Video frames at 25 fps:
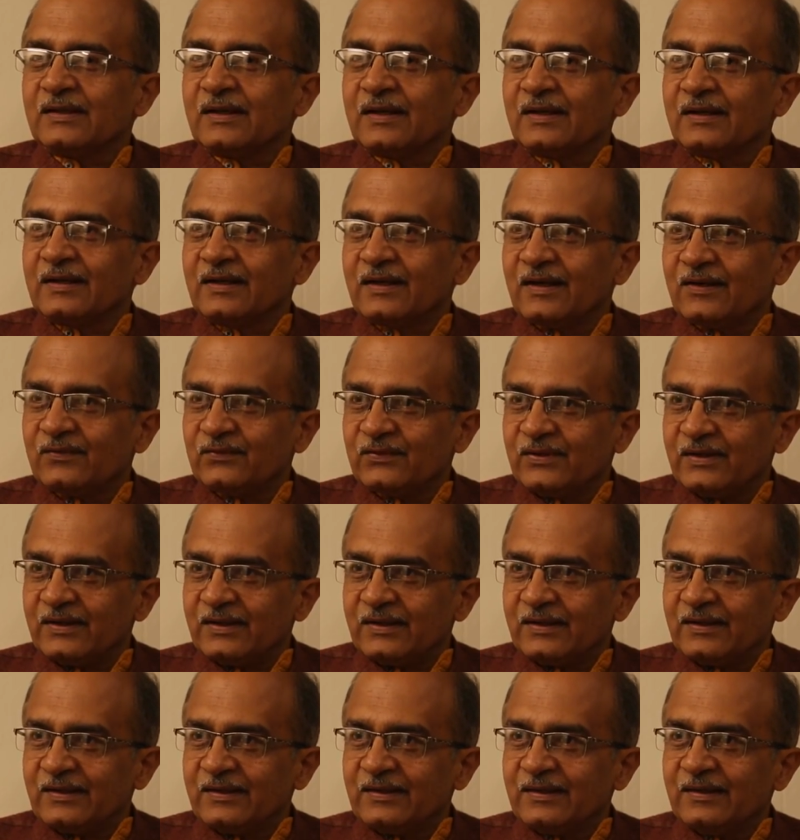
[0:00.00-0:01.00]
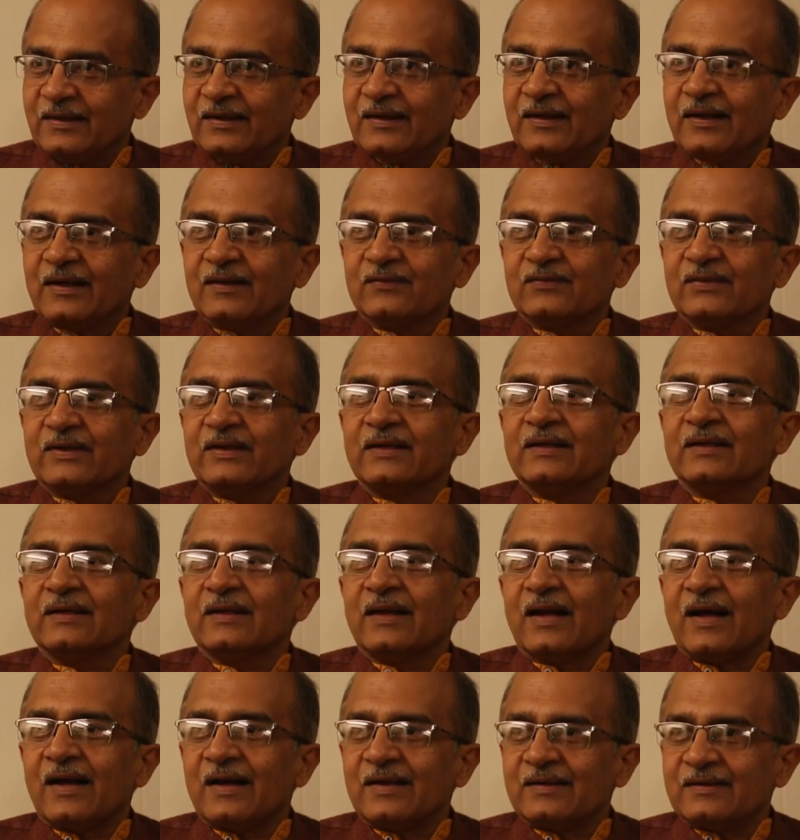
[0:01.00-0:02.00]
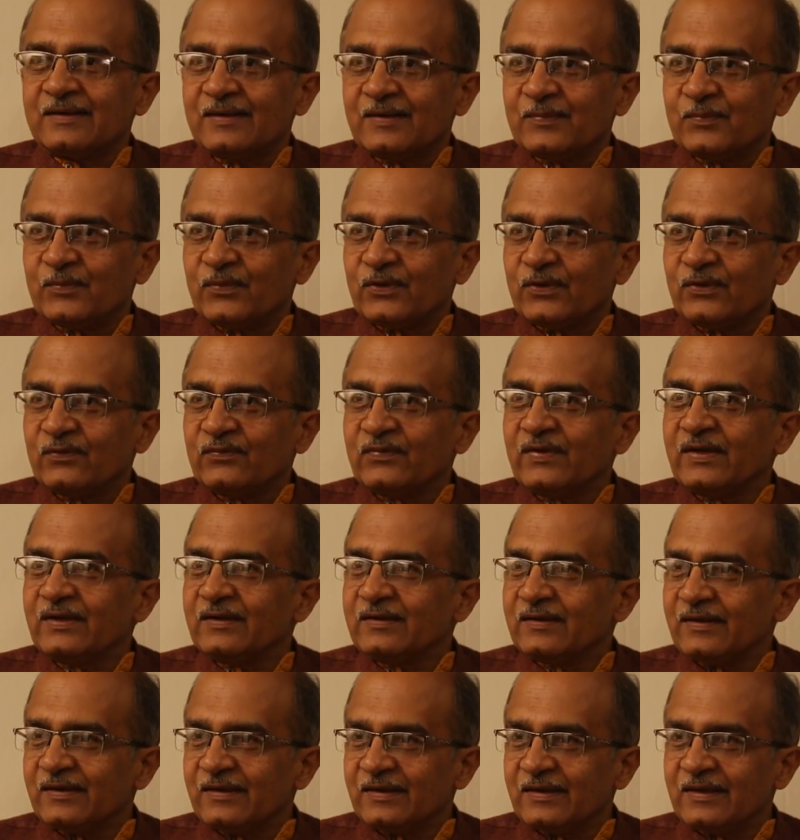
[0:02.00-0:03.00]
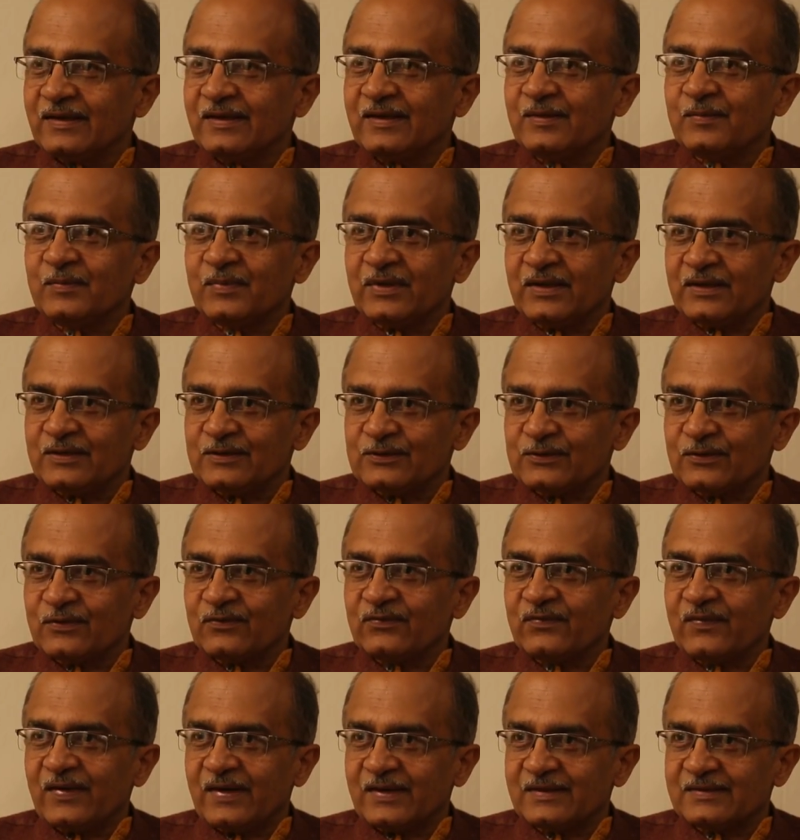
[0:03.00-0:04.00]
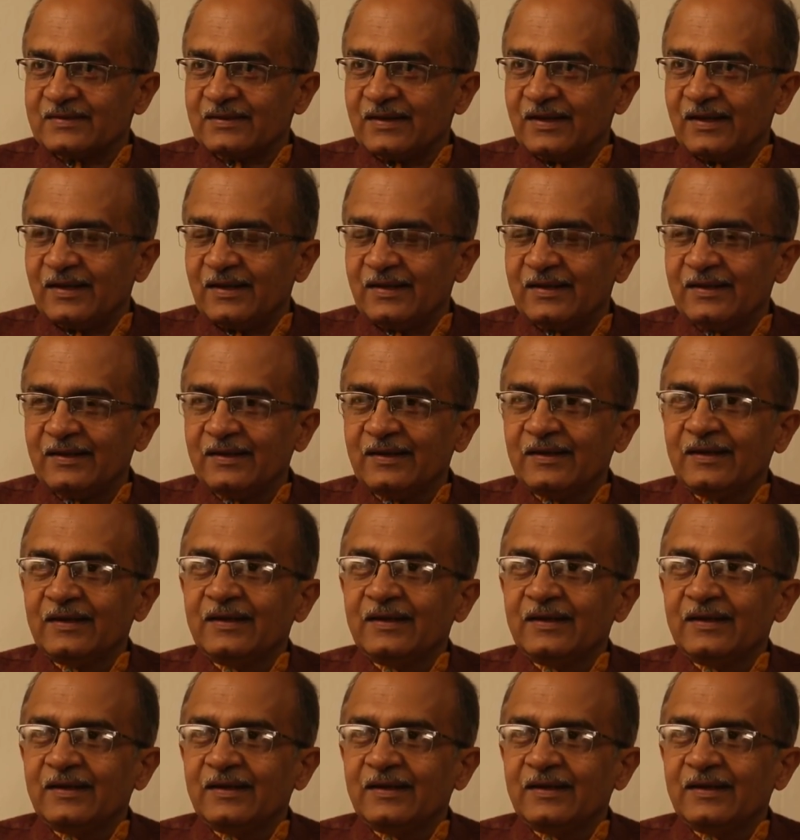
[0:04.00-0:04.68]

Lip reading: uncovered a very large number of internal emails of SR